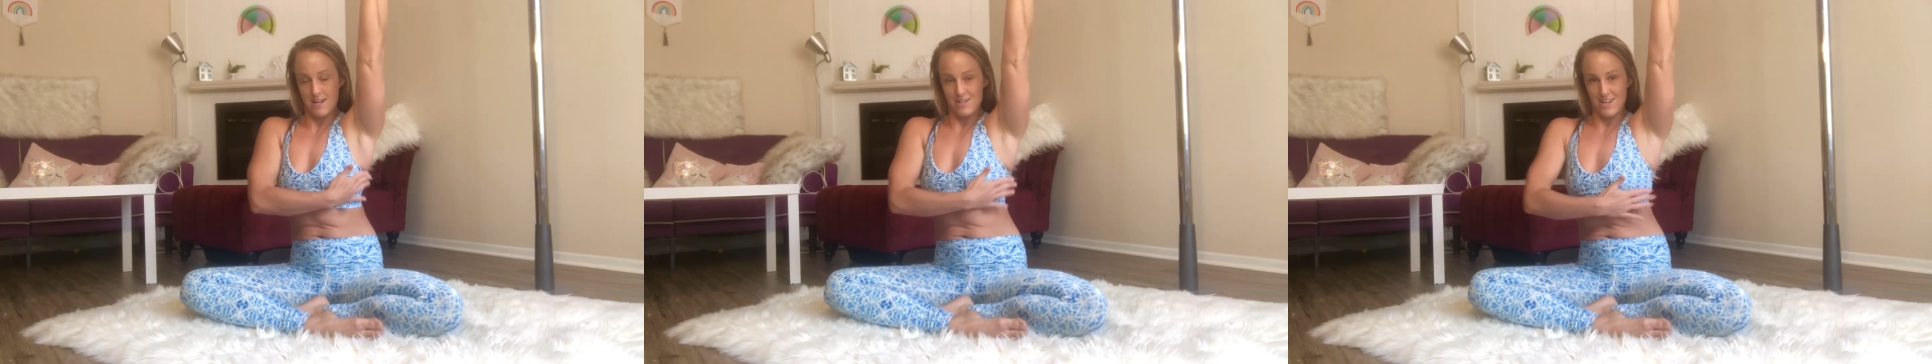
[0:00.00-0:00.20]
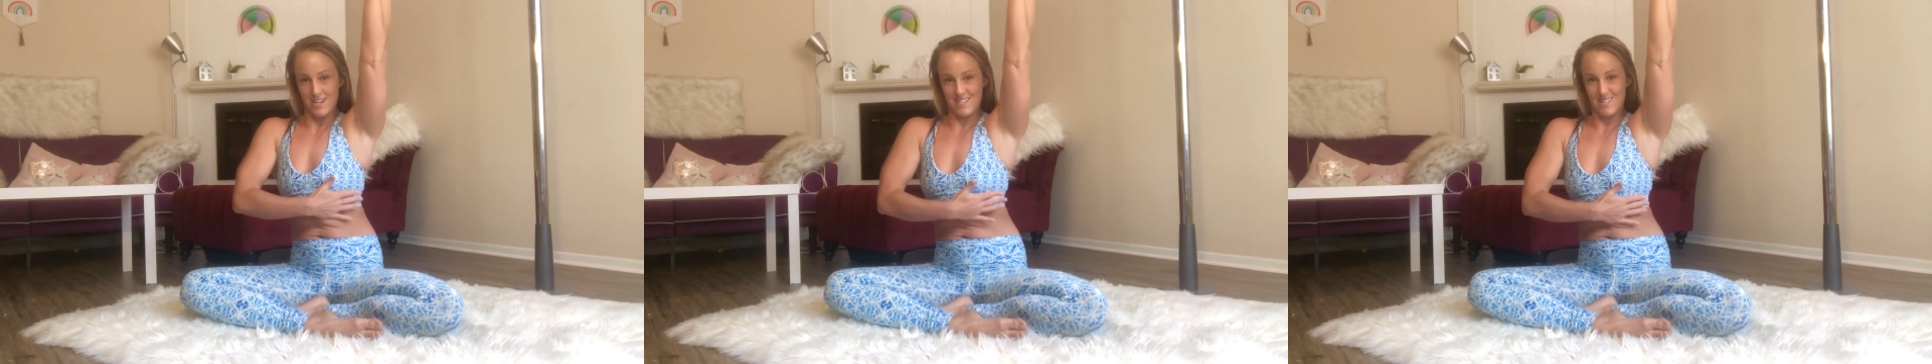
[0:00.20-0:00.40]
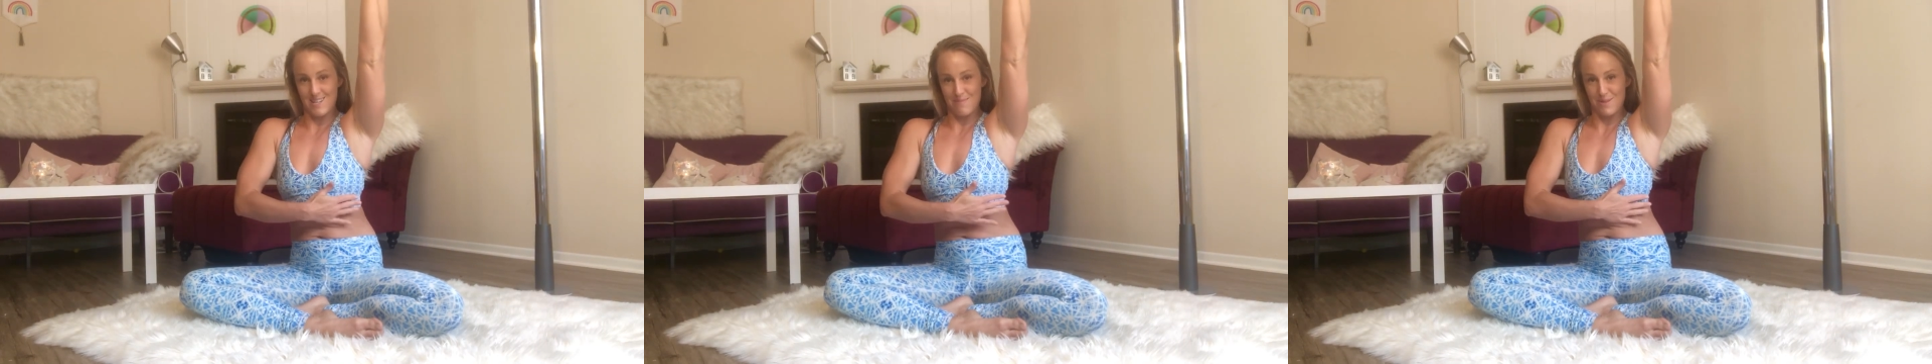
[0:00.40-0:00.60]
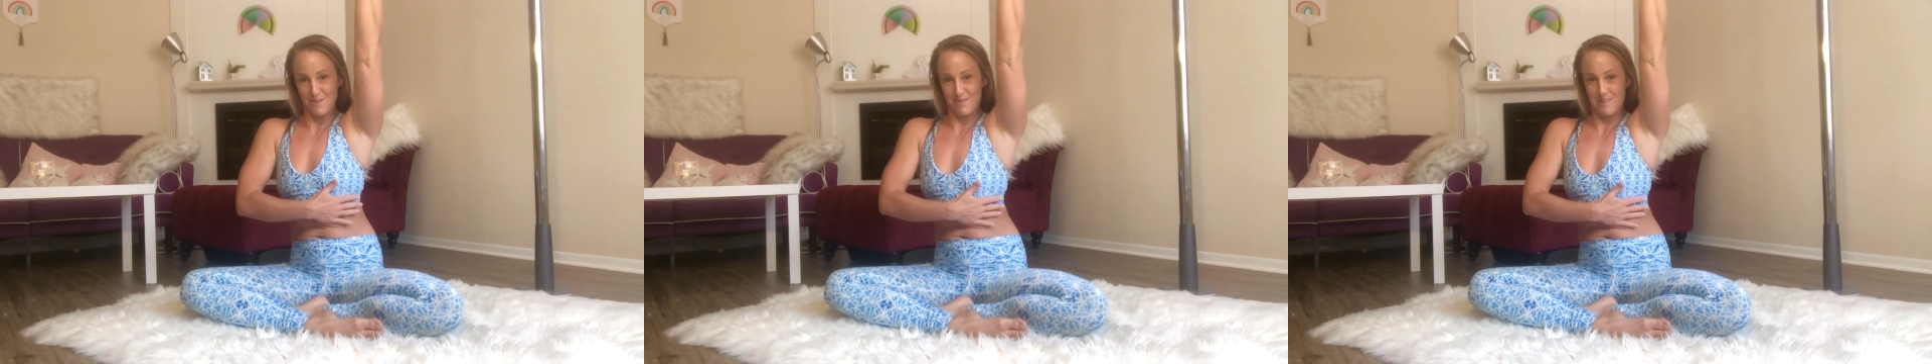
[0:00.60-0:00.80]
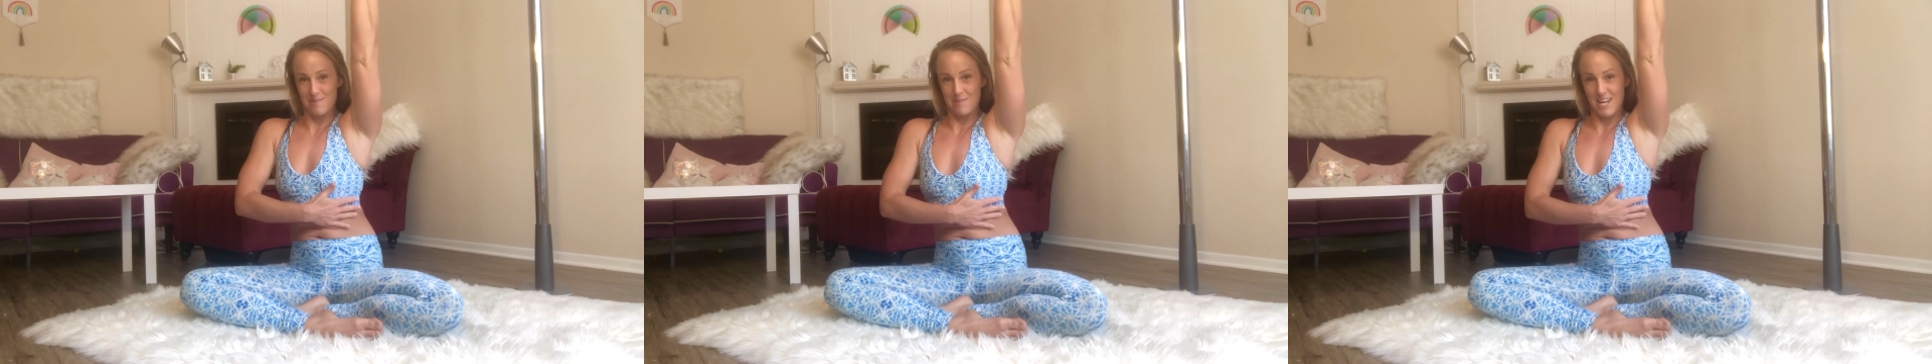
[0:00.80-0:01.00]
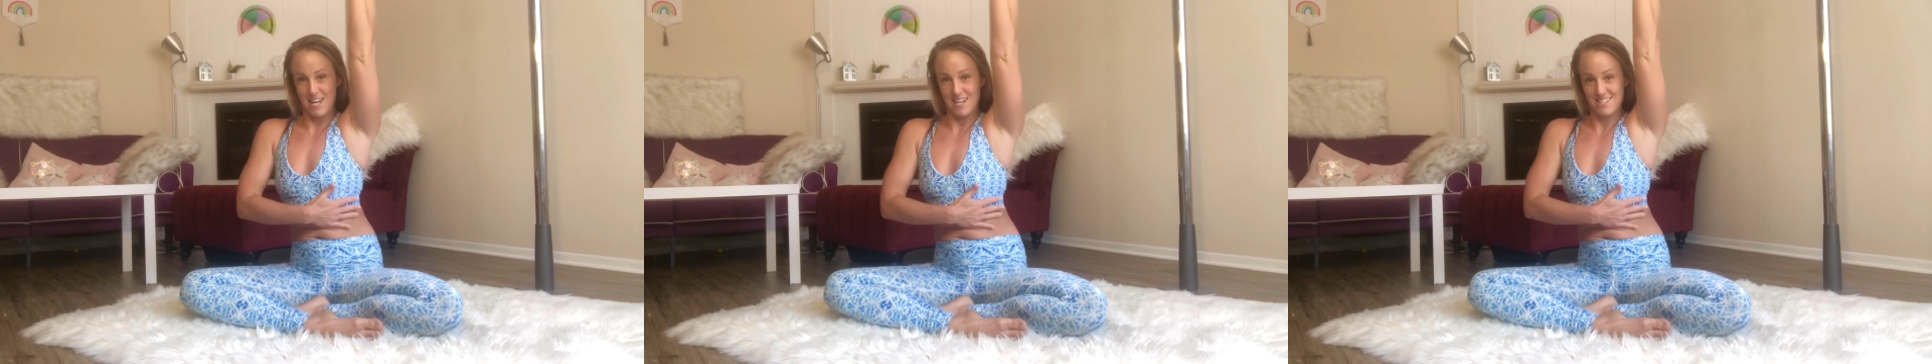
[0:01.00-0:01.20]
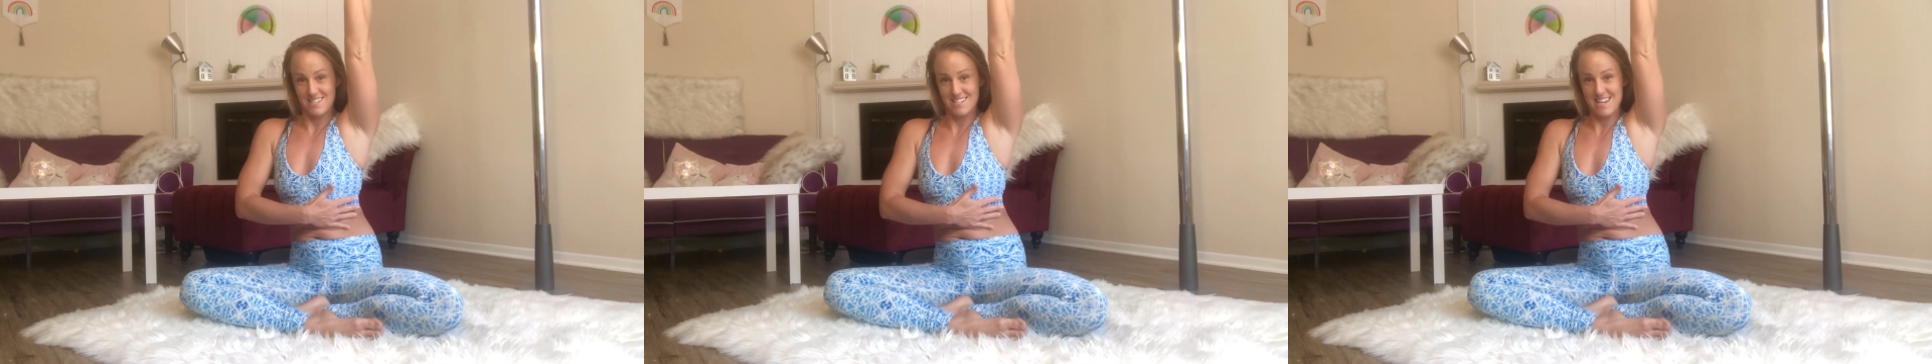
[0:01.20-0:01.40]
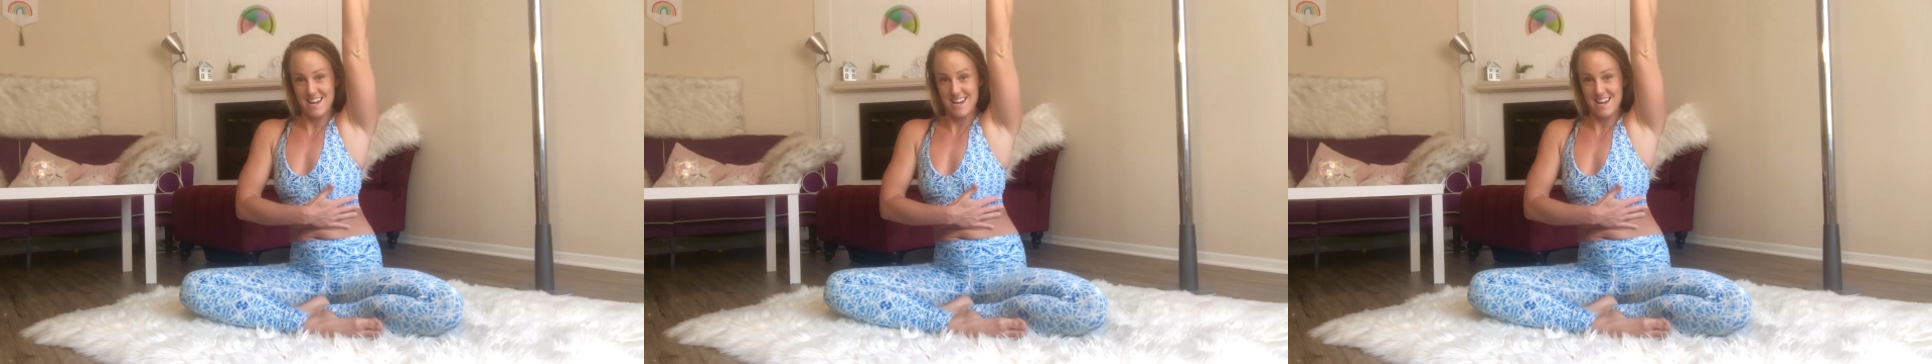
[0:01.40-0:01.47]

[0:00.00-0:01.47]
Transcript: trying to keep the rib cage